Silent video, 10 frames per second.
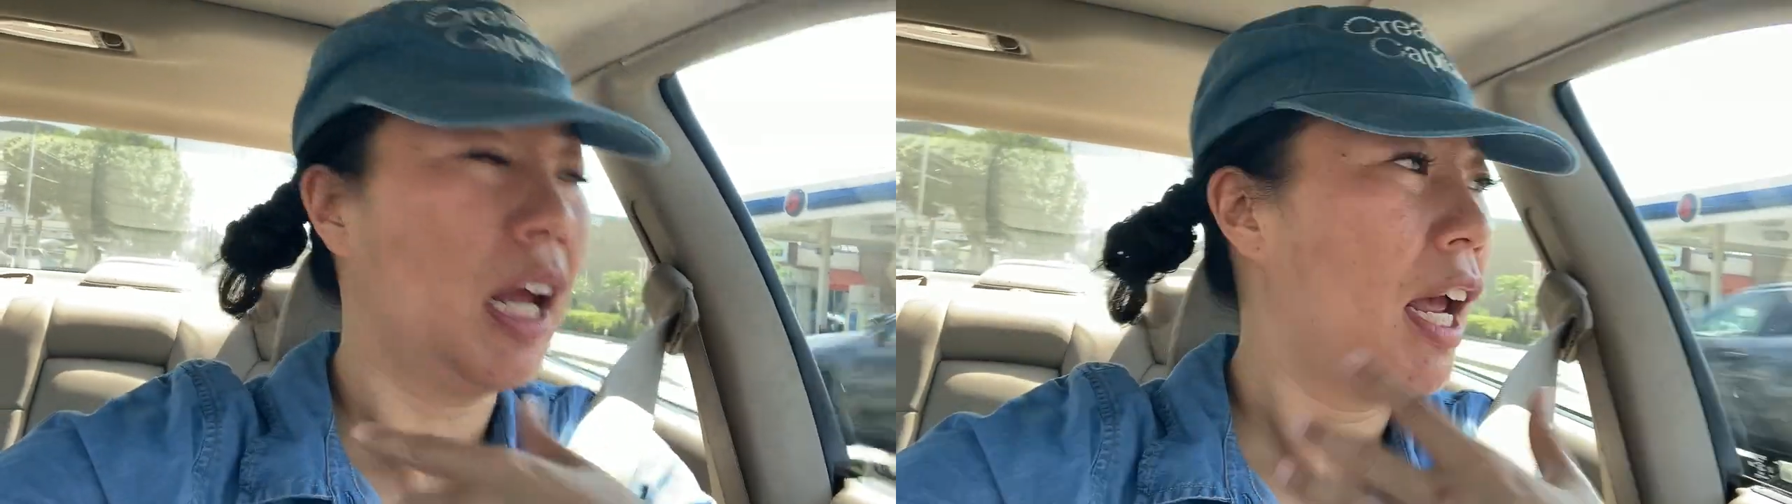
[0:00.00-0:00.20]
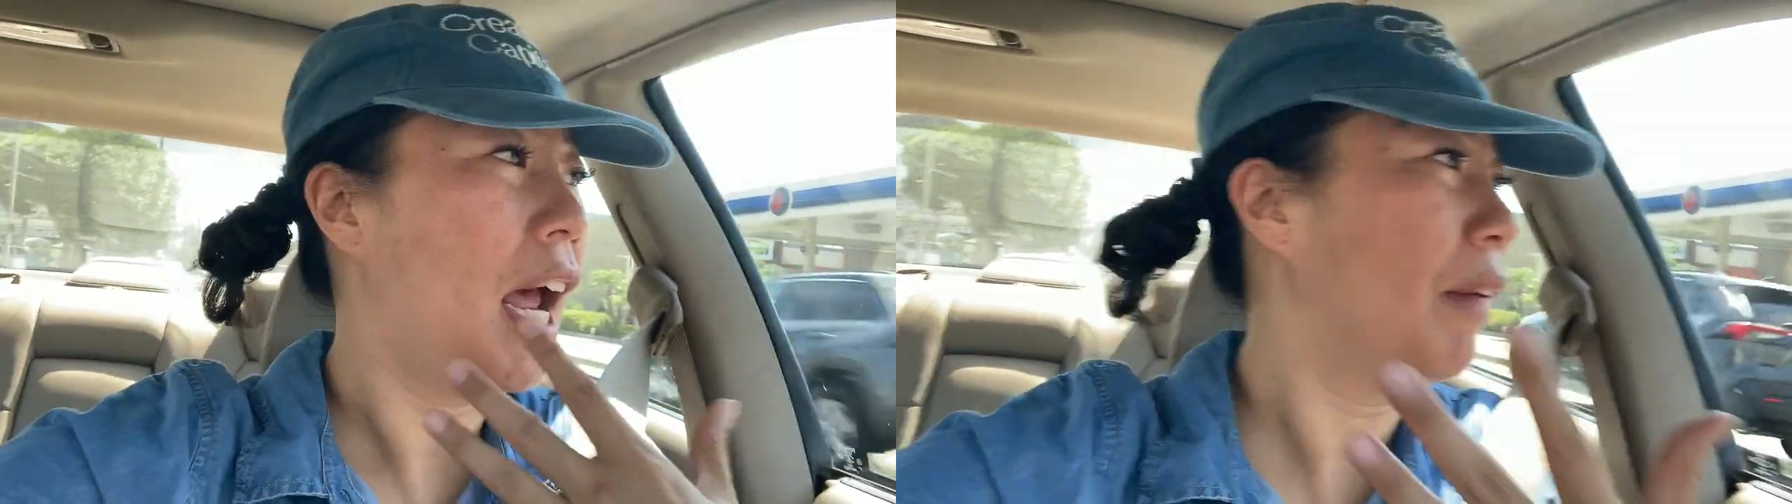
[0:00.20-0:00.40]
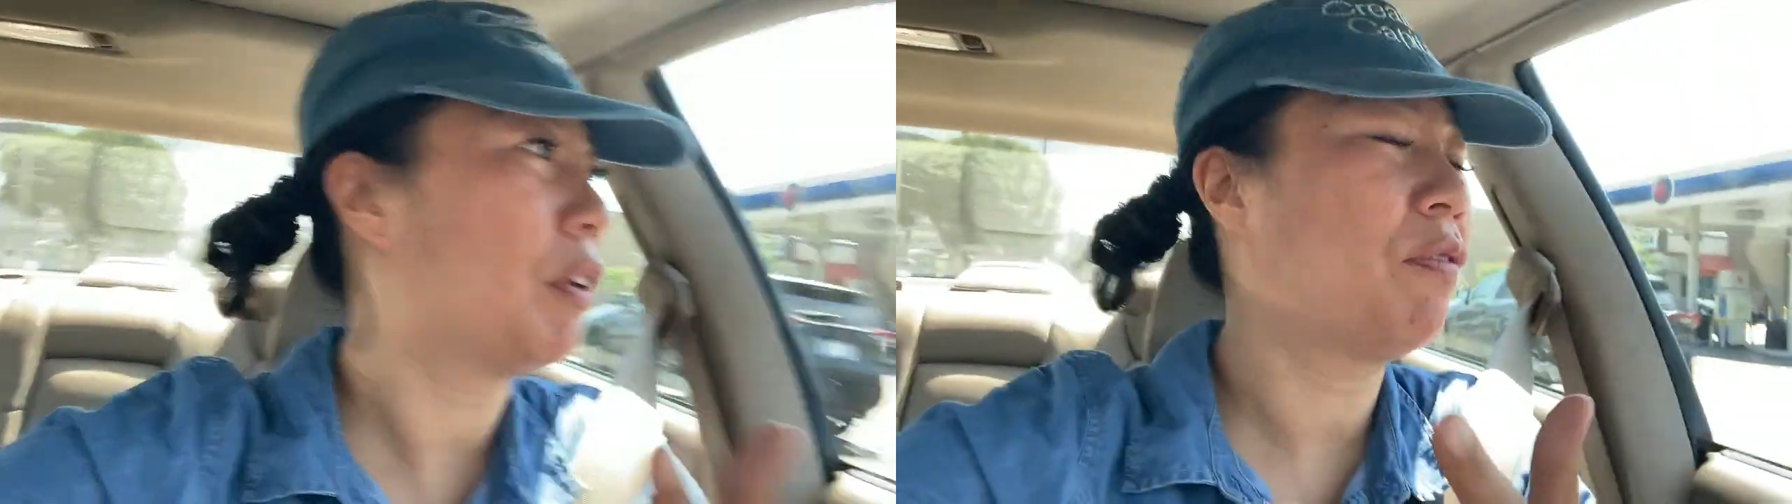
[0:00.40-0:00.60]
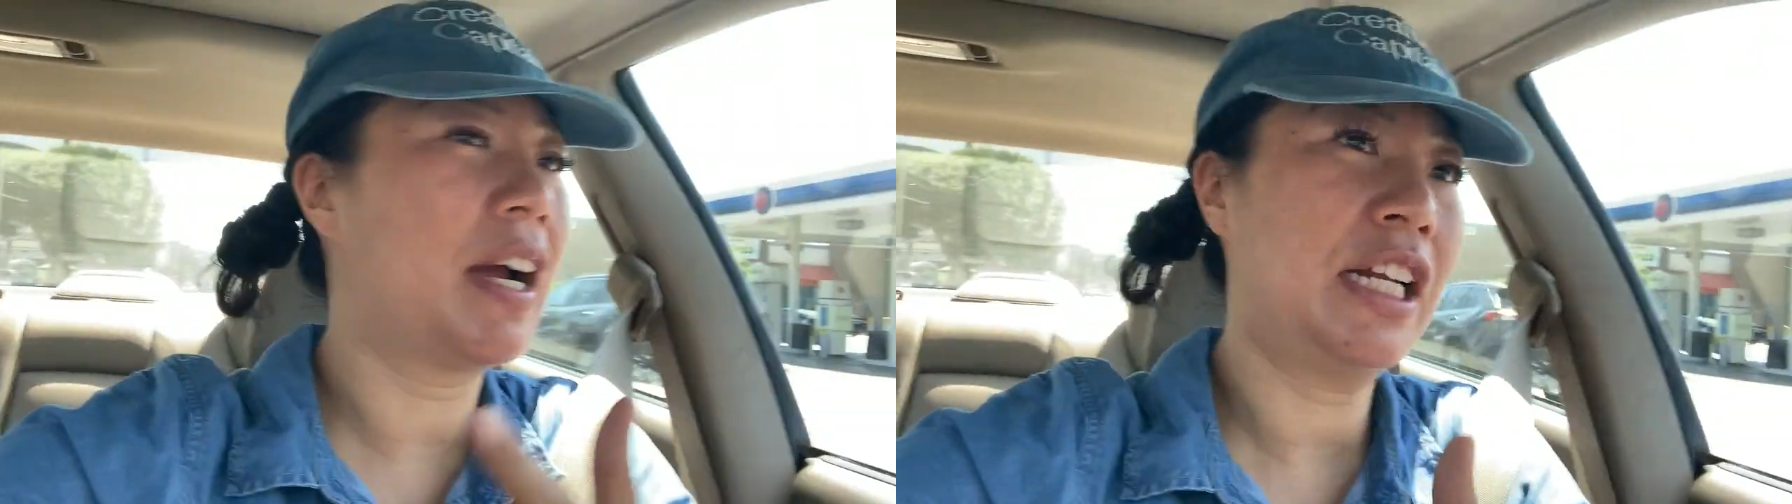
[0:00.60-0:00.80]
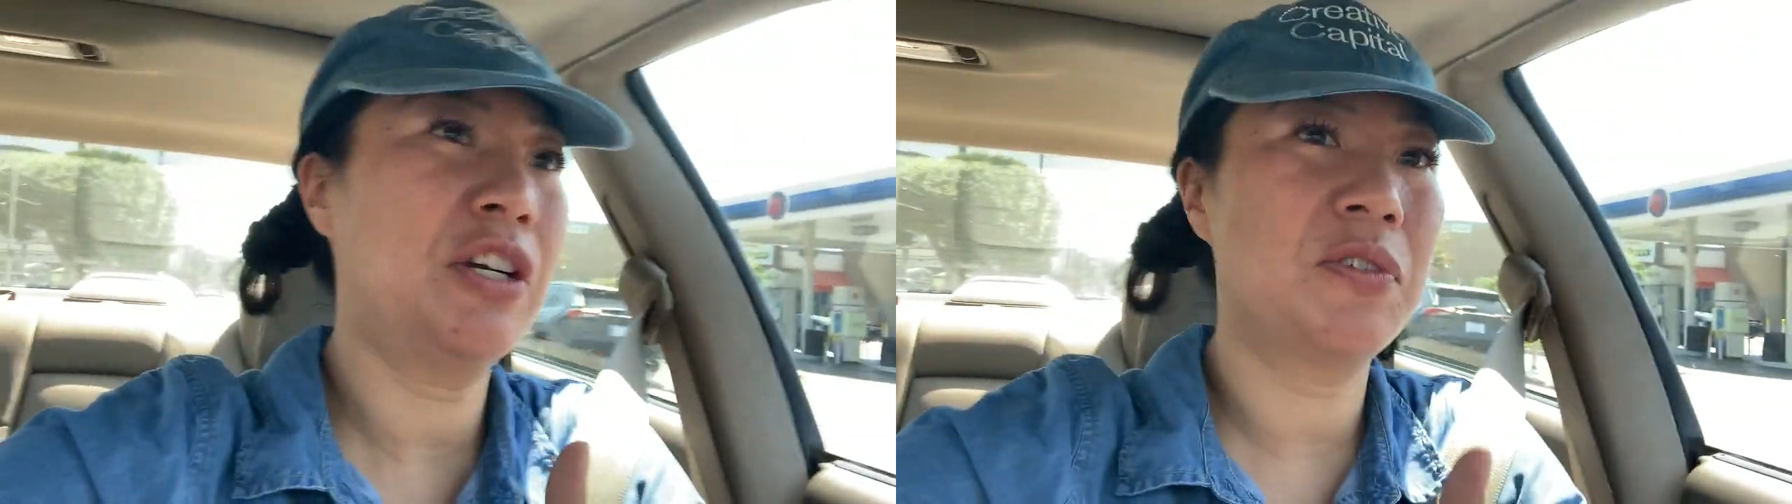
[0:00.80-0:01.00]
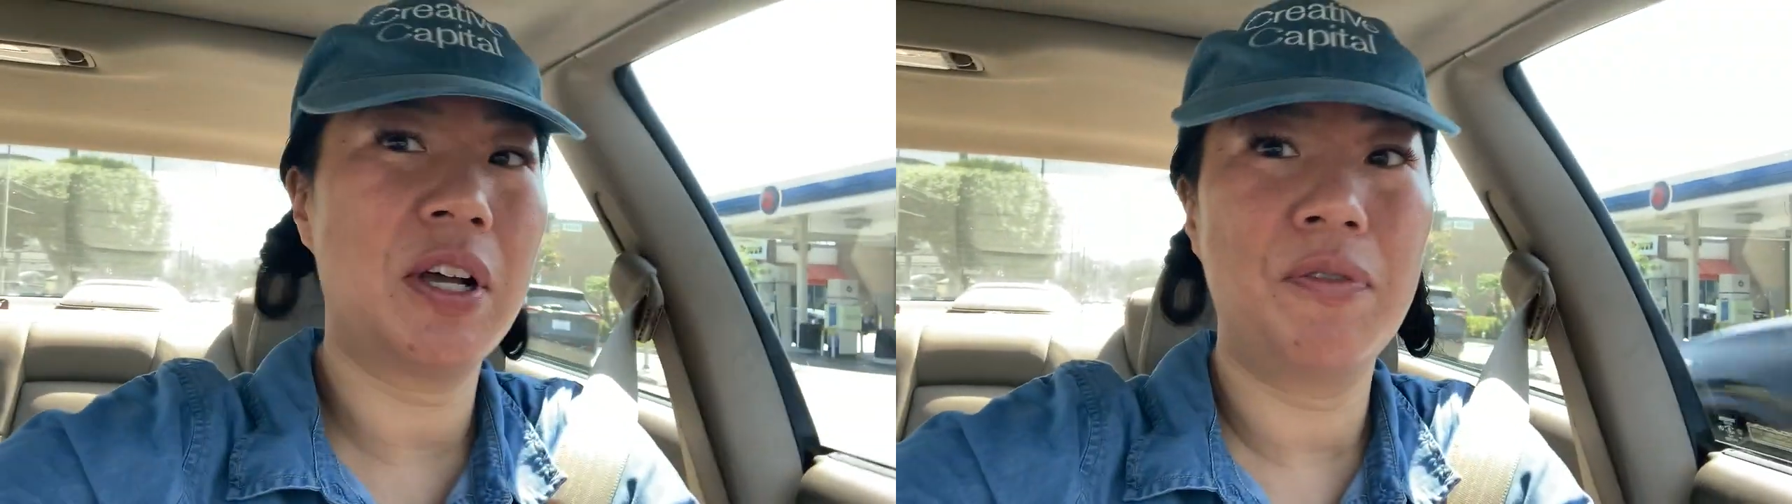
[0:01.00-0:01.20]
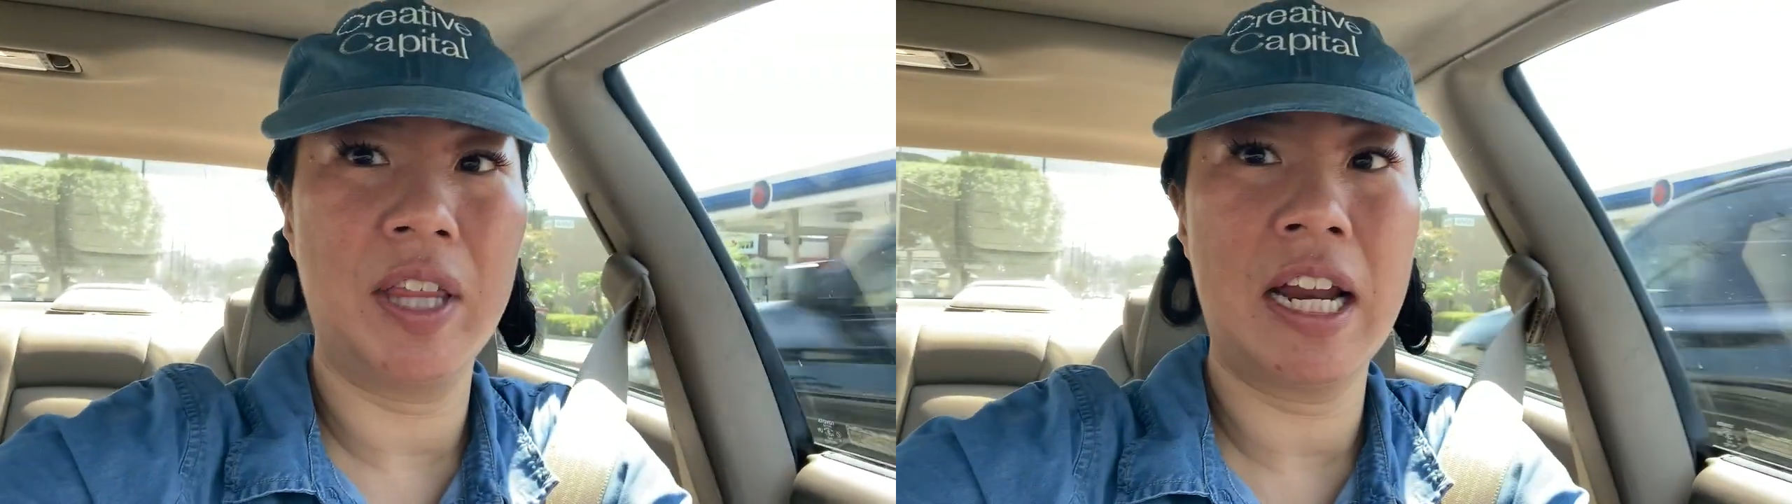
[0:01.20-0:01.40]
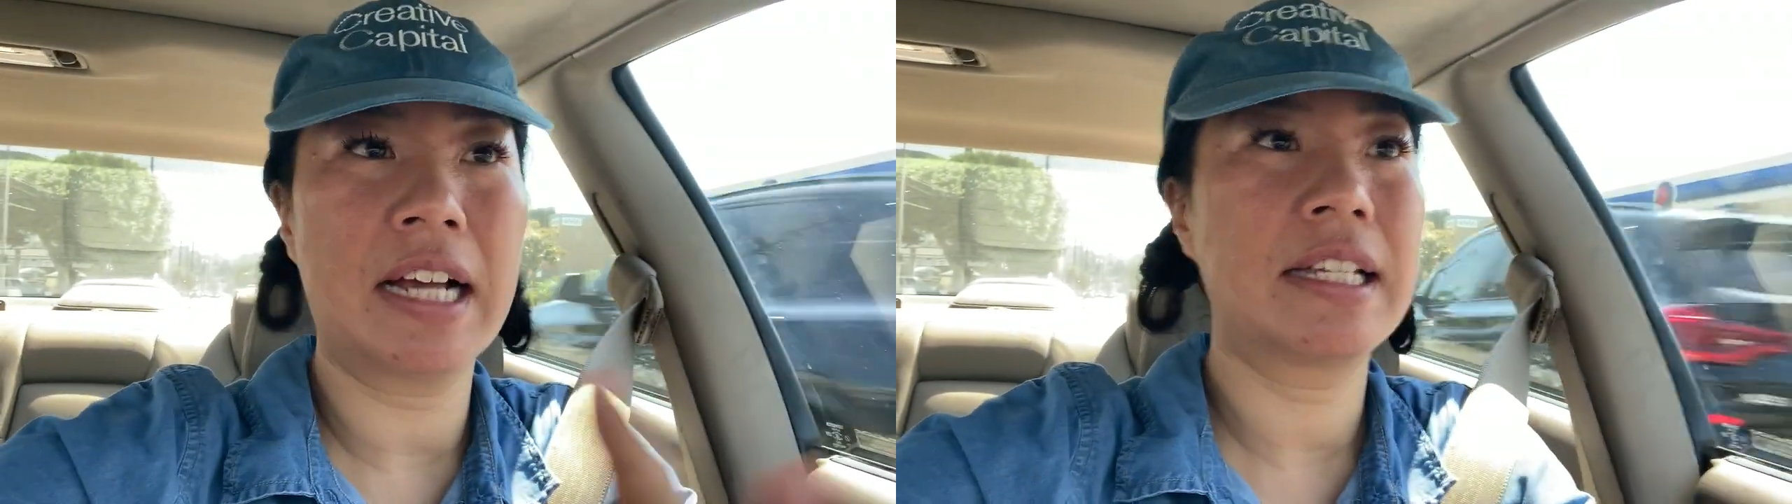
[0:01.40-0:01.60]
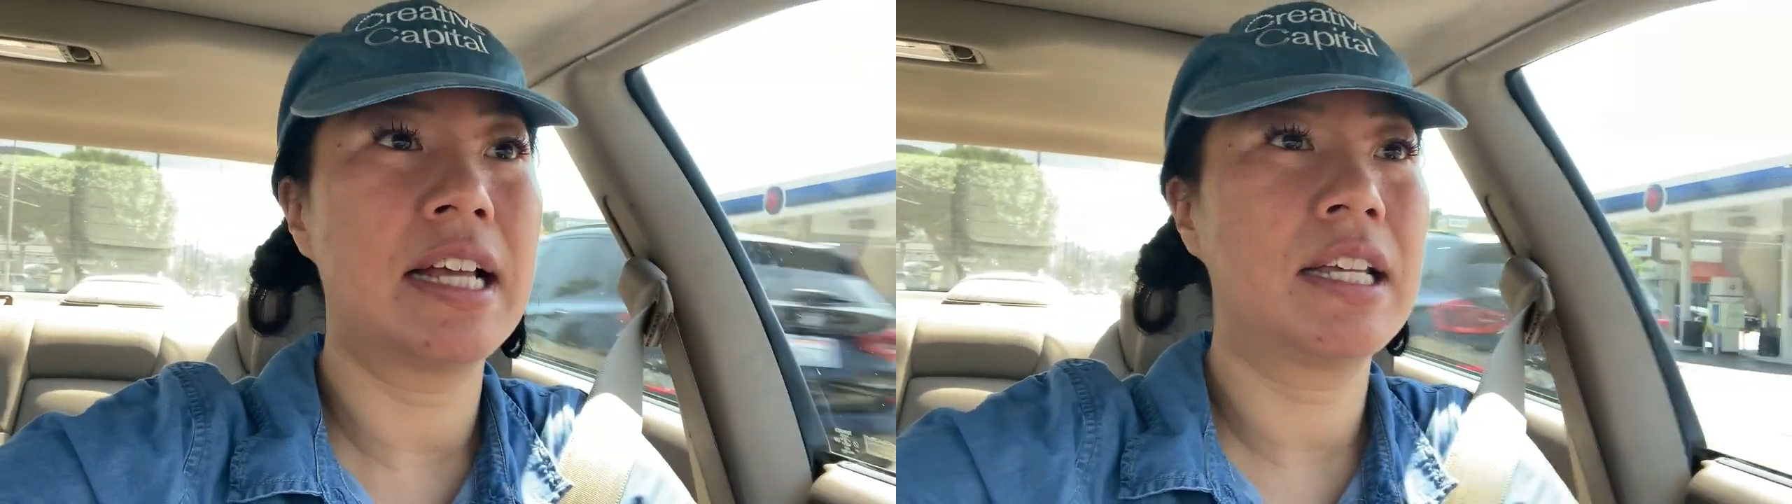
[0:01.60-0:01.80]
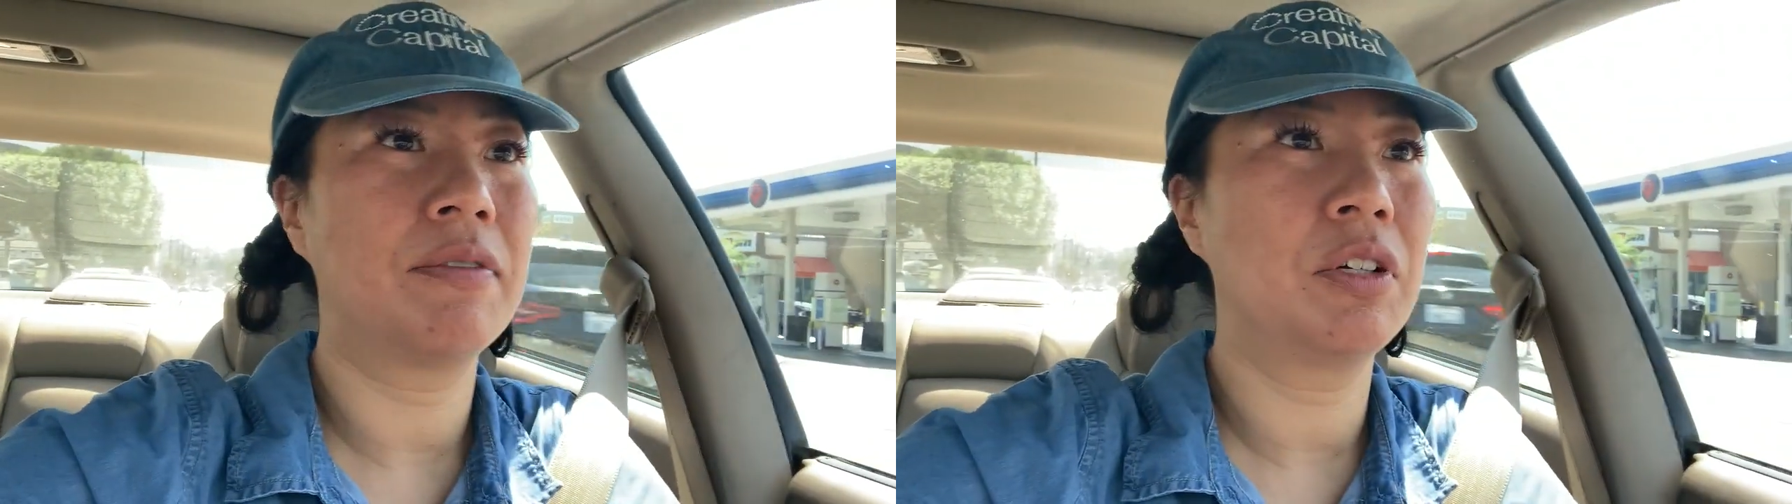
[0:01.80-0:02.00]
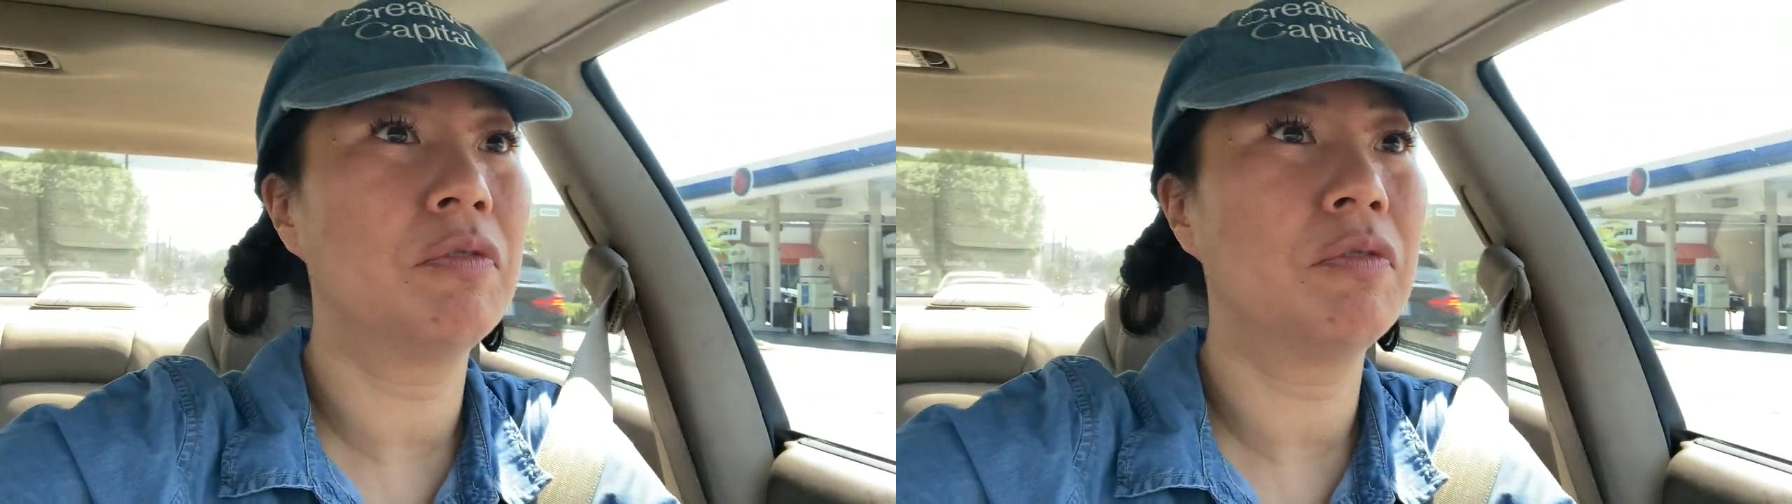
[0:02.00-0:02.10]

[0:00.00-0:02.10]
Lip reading: ever finding yourself with an excess of good